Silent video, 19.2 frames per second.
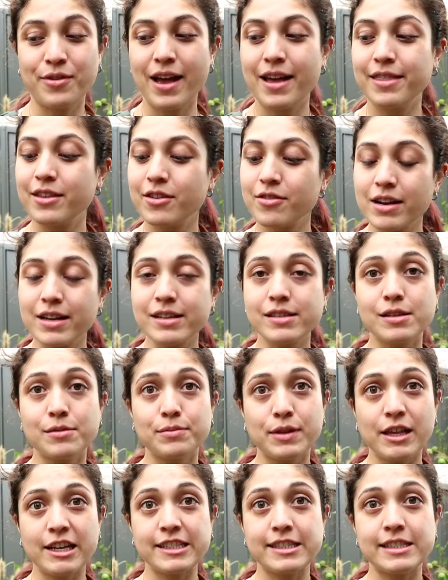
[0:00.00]
And there are
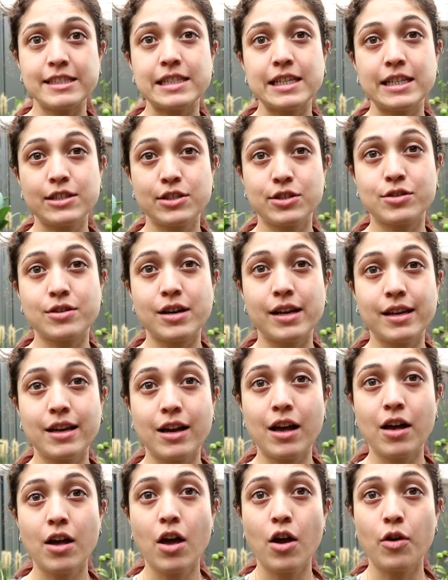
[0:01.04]
some places in
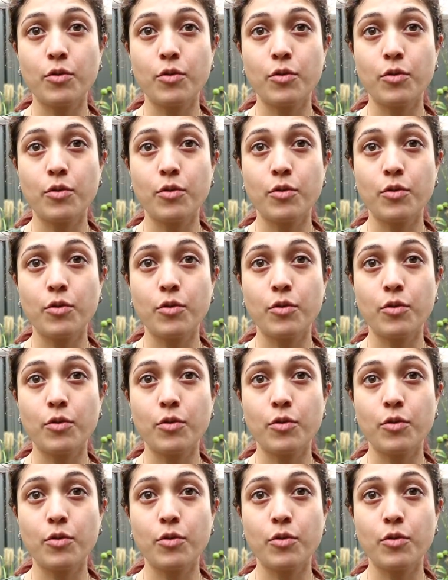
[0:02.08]
Australia